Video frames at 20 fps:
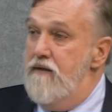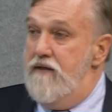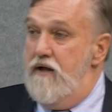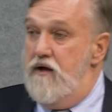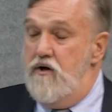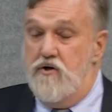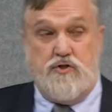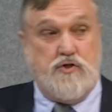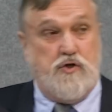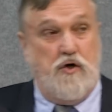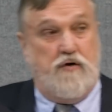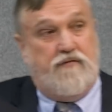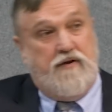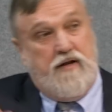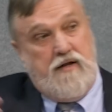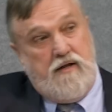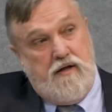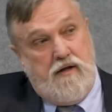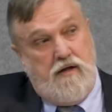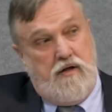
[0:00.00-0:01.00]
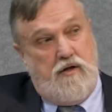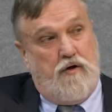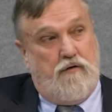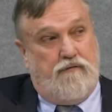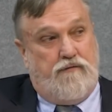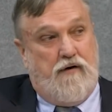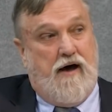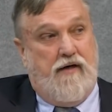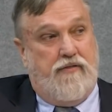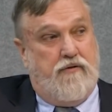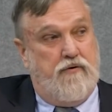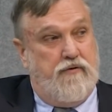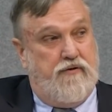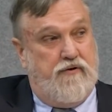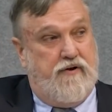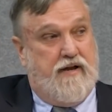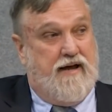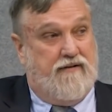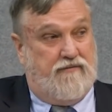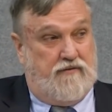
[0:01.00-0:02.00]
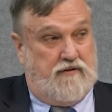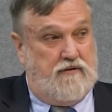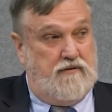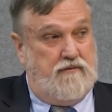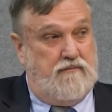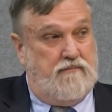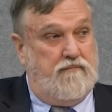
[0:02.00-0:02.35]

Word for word: that you're serving your father, the devil.